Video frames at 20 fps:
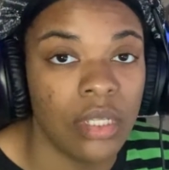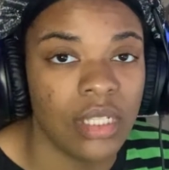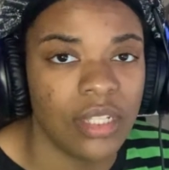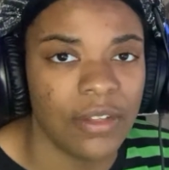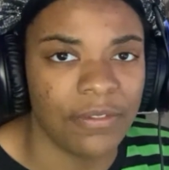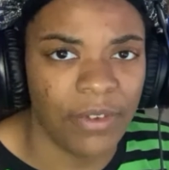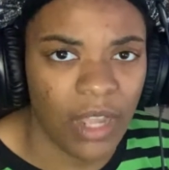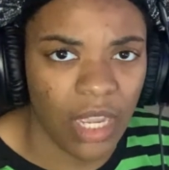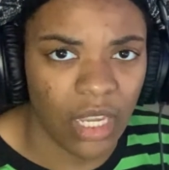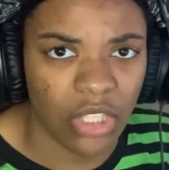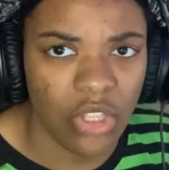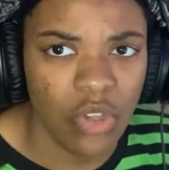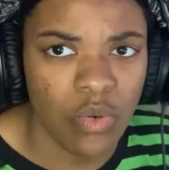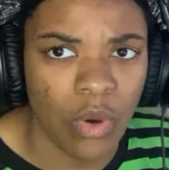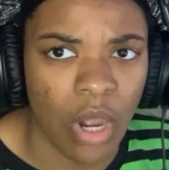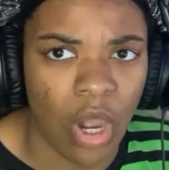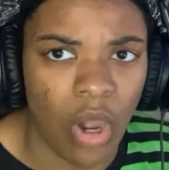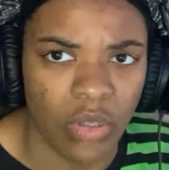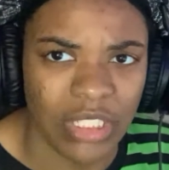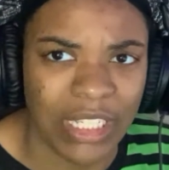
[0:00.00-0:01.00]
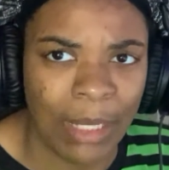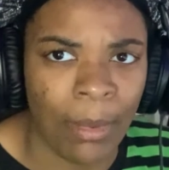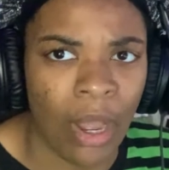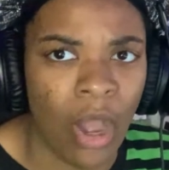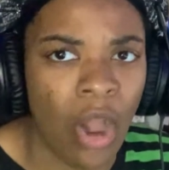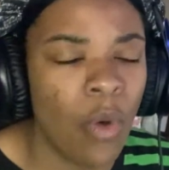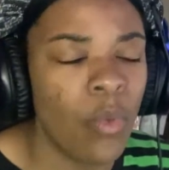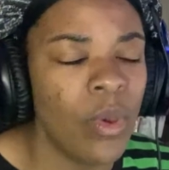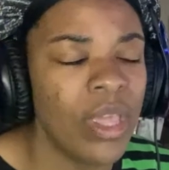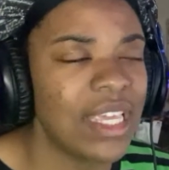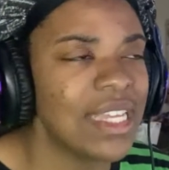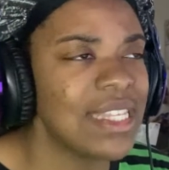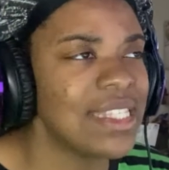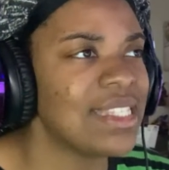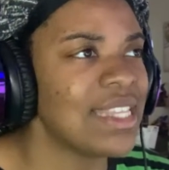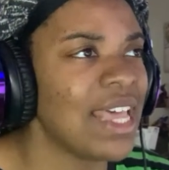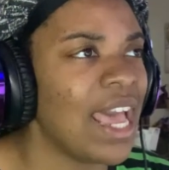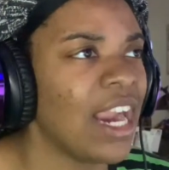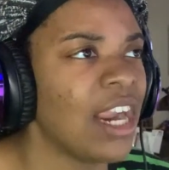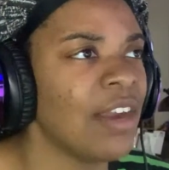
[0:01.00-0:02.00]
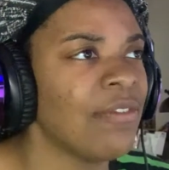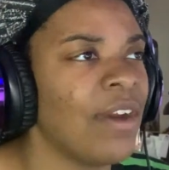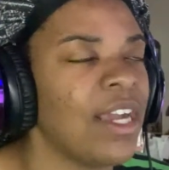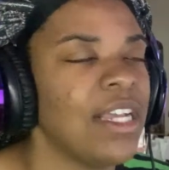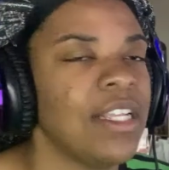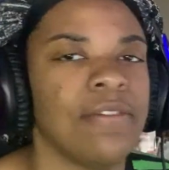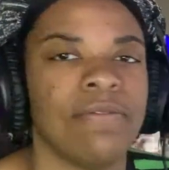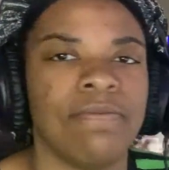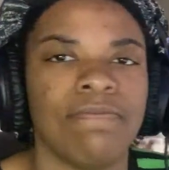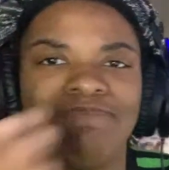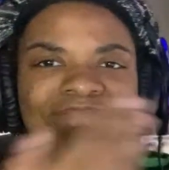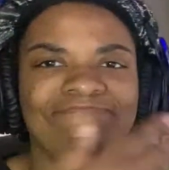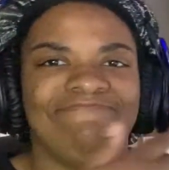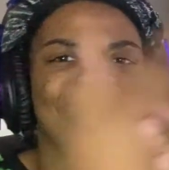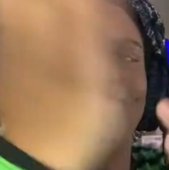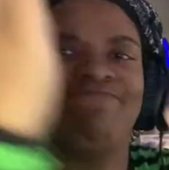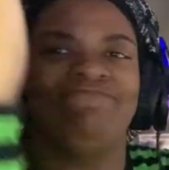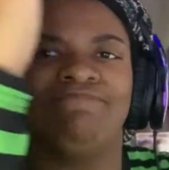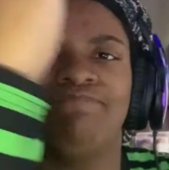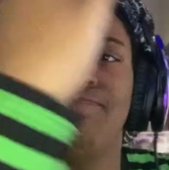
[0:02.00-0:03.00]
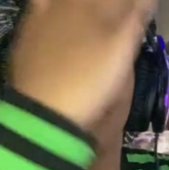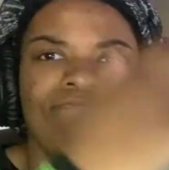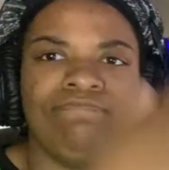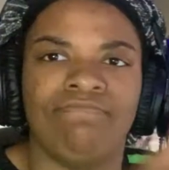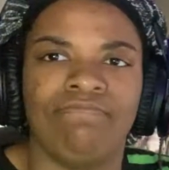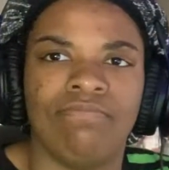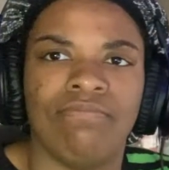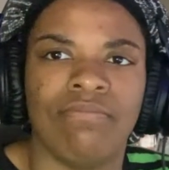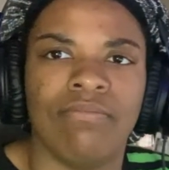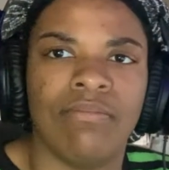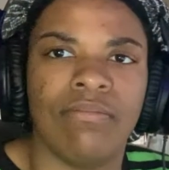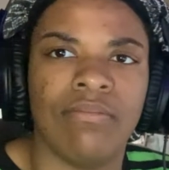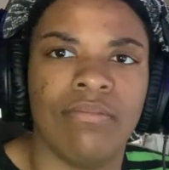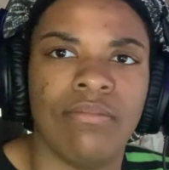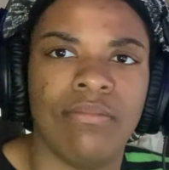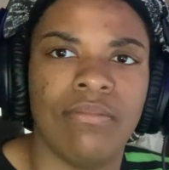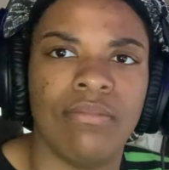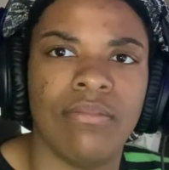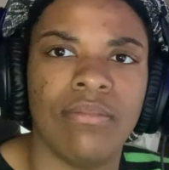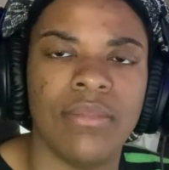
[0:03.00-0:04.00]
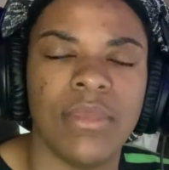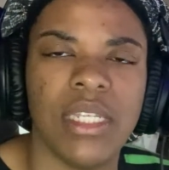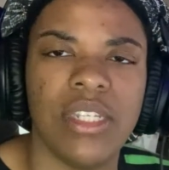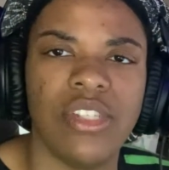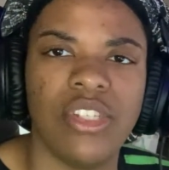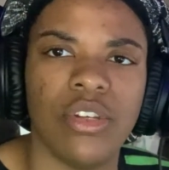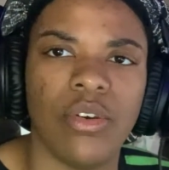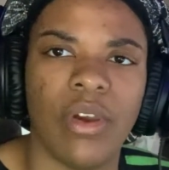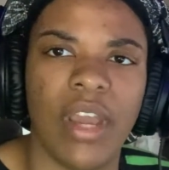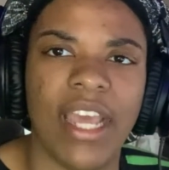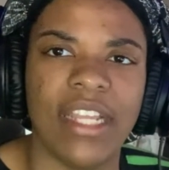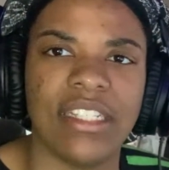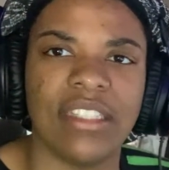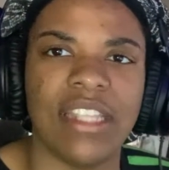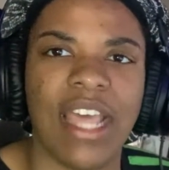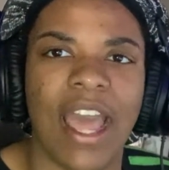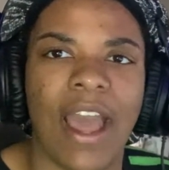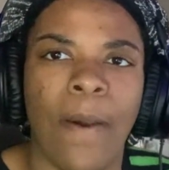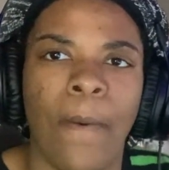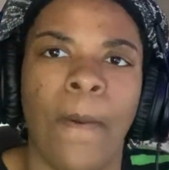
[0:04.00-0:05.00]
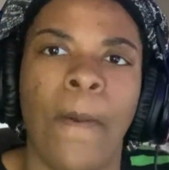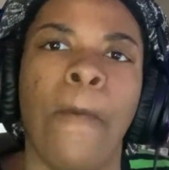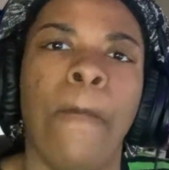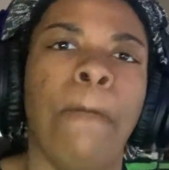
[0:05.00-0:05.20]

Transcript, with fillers: The fuck you on? Talking about, oh, we could sacrifice. Get your ass down,